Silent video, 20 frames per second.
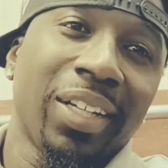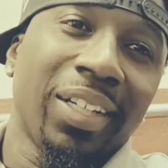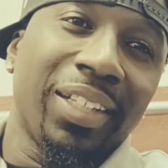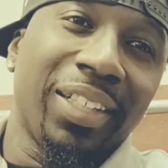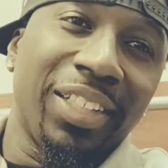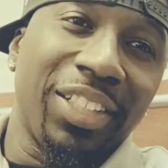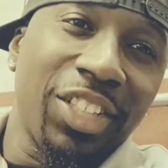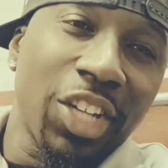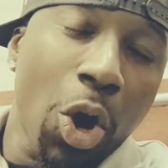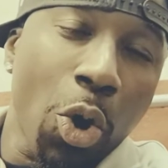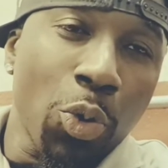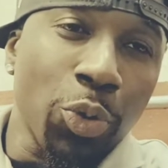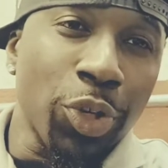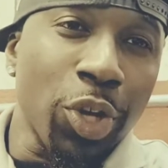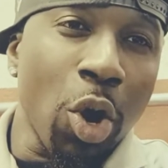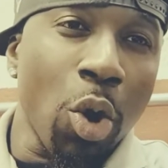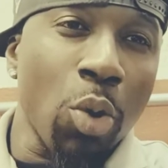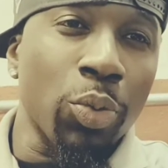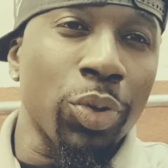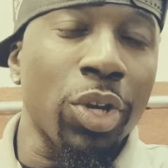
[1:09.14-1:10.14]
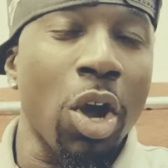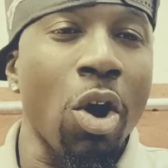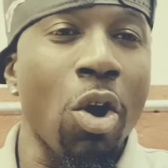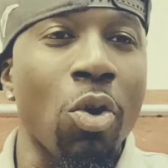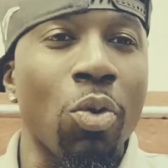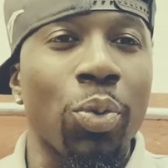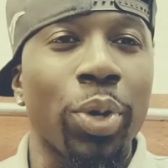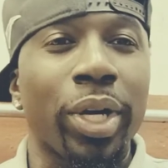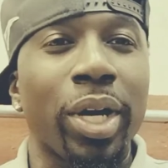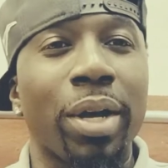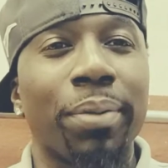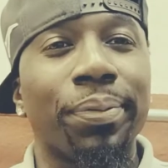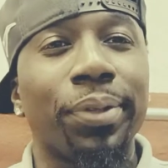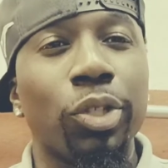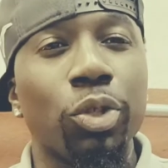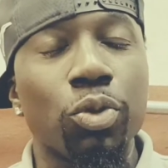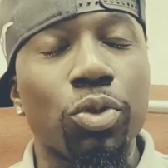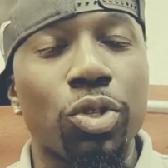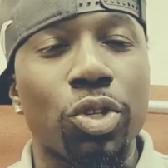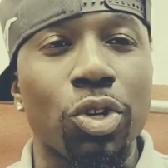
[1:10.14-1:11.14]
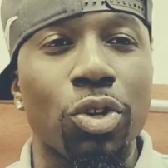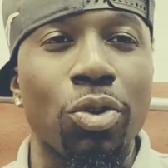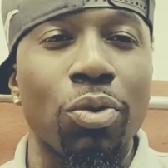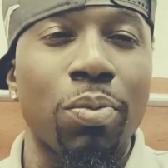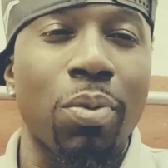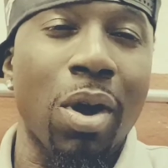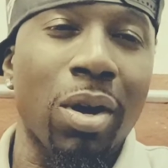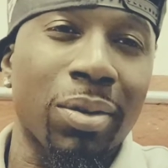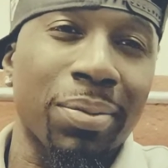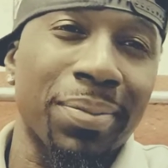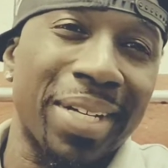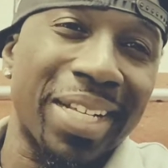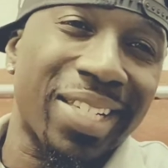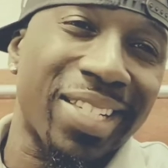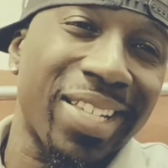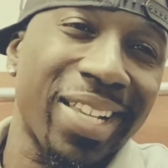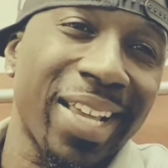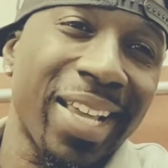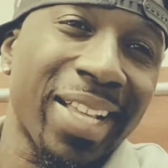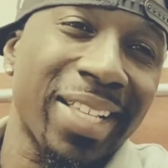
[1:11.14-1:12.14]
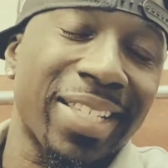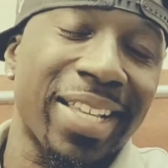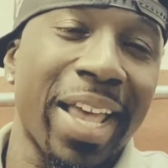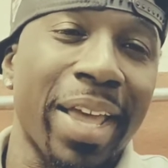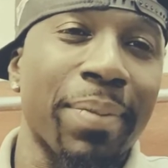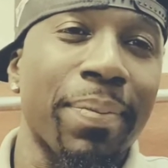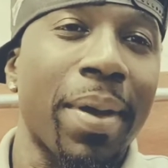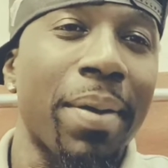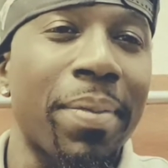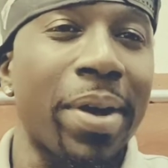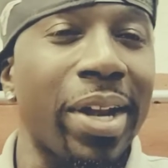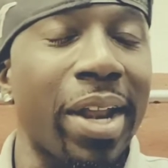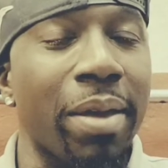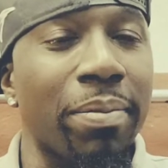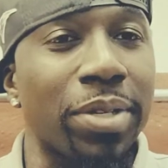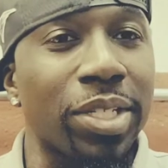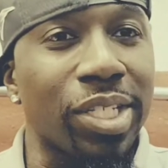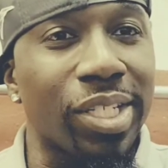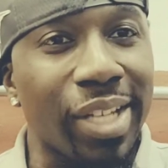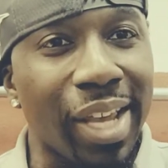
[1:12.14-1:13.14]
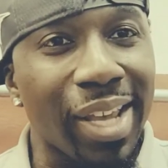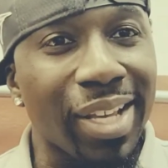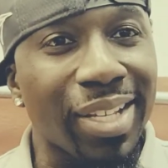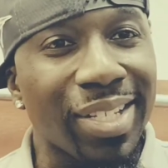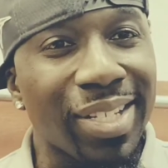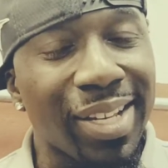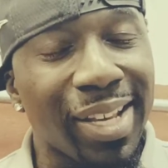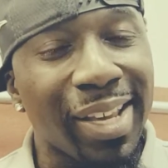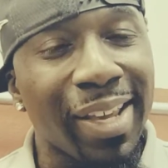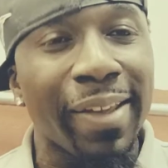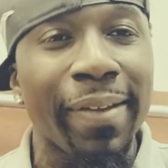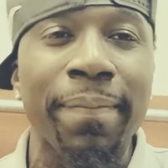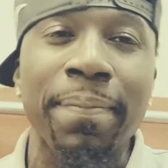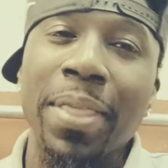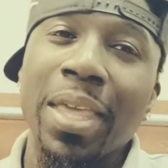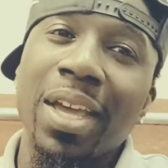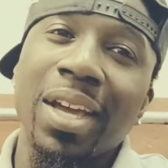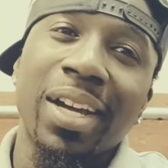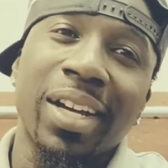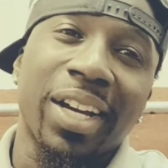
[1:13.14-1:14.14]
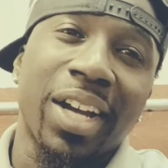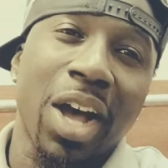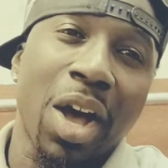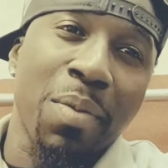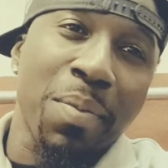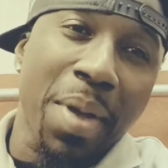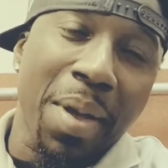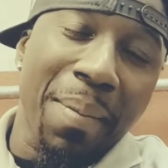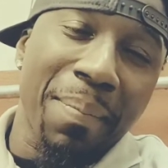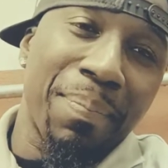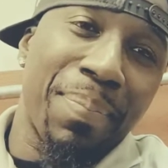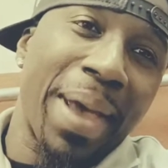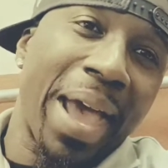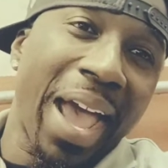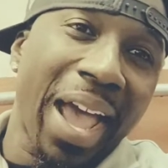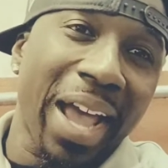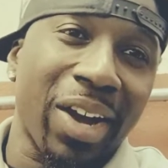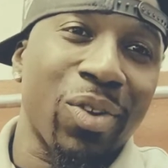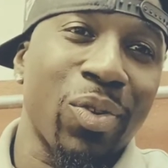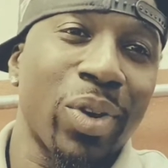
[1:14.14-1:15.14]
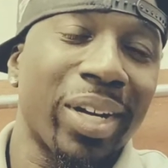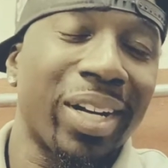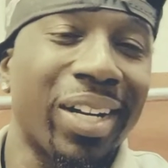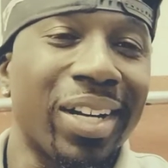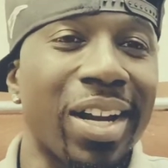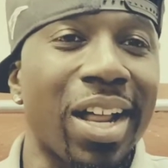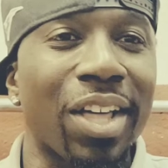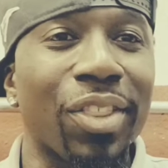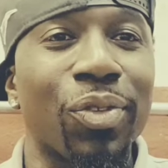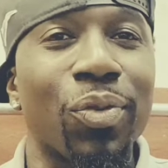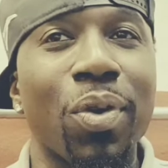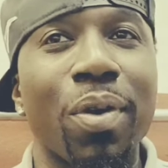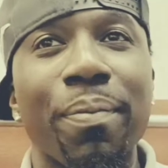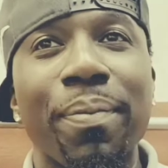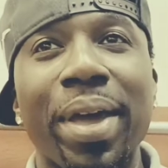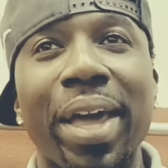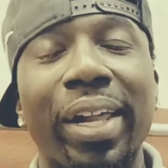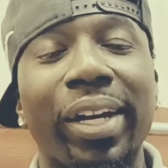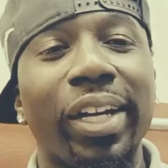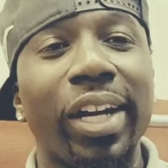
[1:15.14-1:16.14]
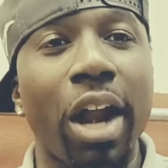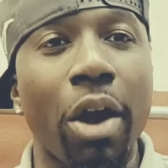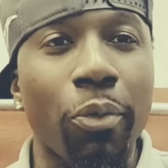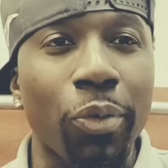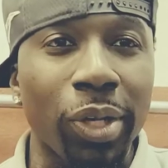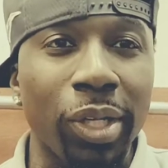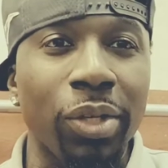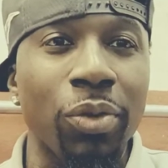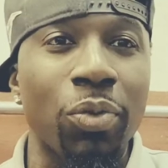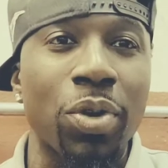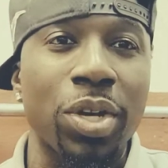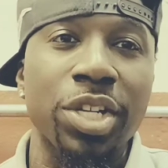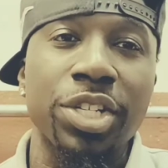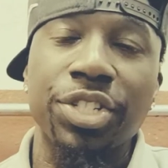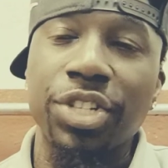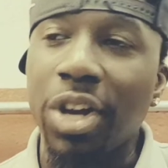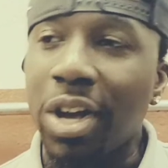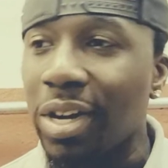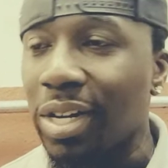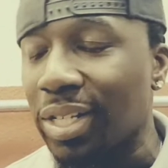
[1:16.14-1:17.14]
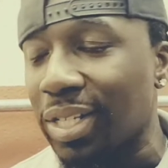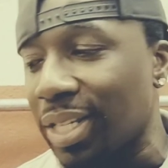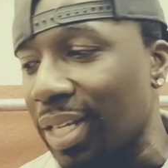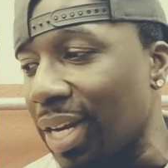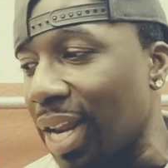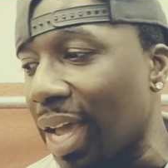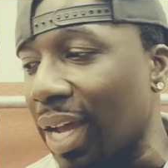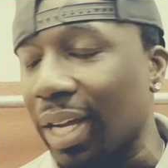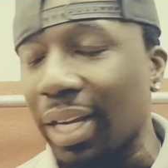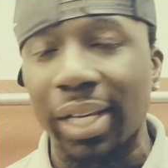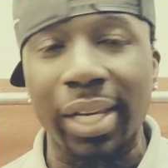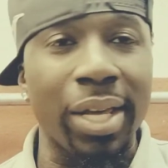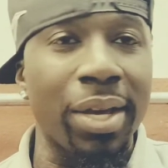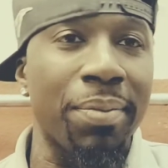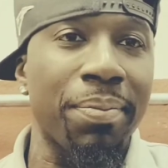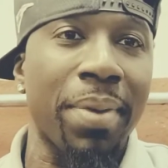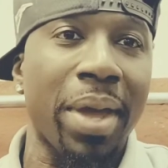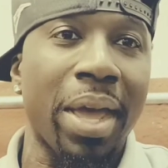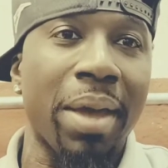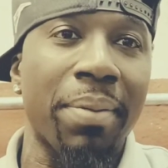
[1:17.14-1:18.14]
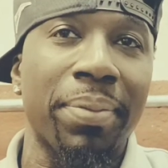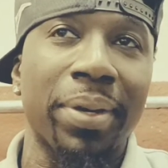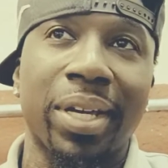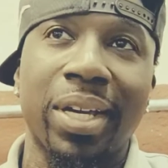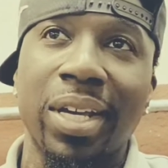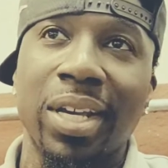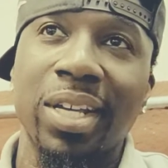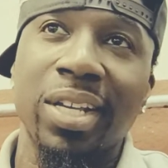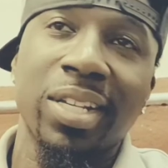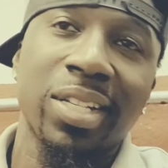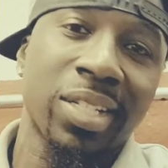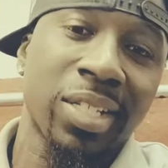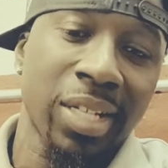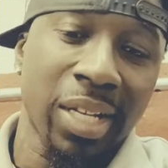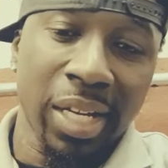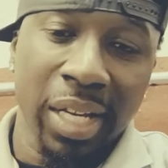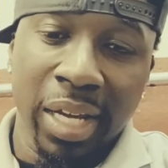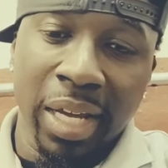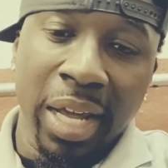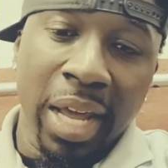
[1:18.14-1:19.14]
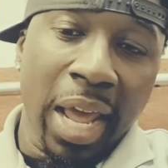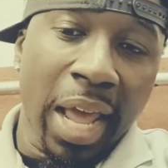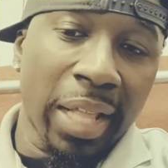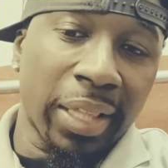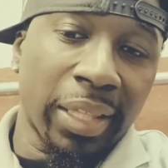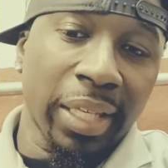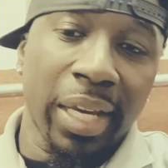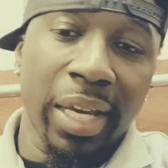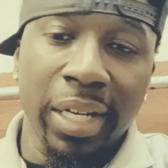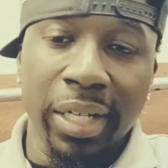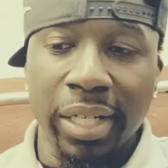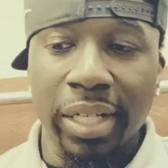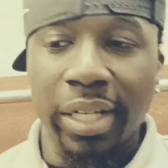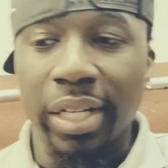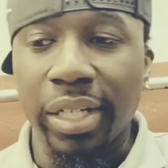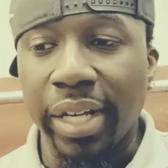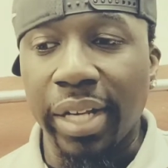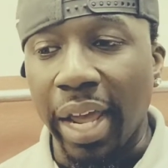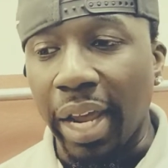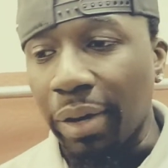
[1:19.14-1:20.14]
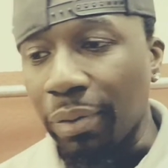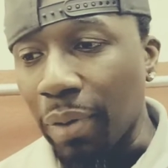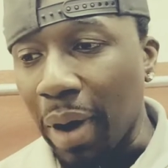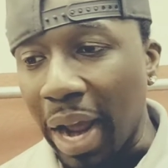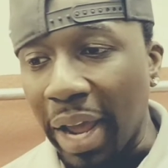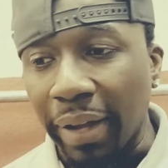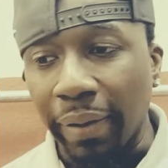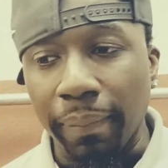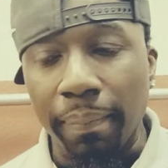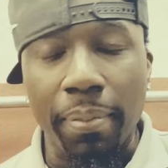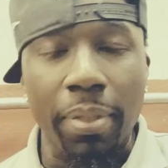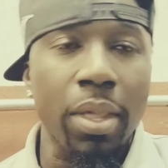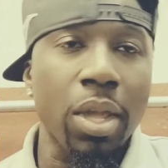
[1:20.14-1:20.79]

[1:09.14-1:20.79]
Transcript: Yo, yo, yo, what up, YouTube? Welcome to Sinn-Take, man. My name is Jason, coming back with another one, man. And I really wanted y'all to see that clip, man, because at the end of the day, right,